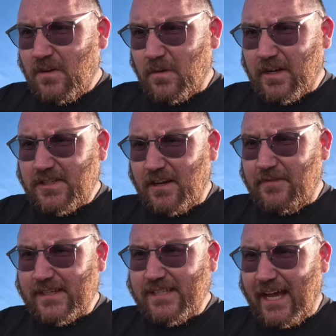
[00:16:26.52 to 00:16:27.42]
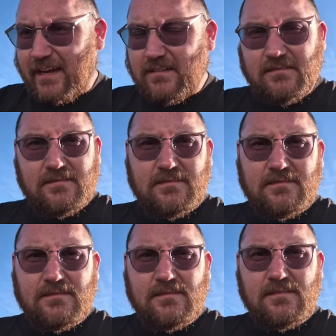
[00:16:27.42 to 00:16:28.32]
we're gonna try to fix that.
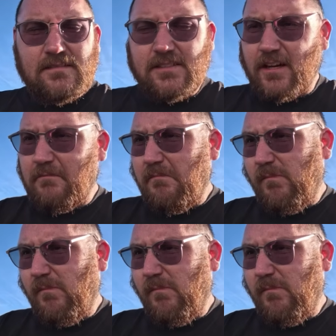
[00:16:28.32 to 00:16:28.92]
So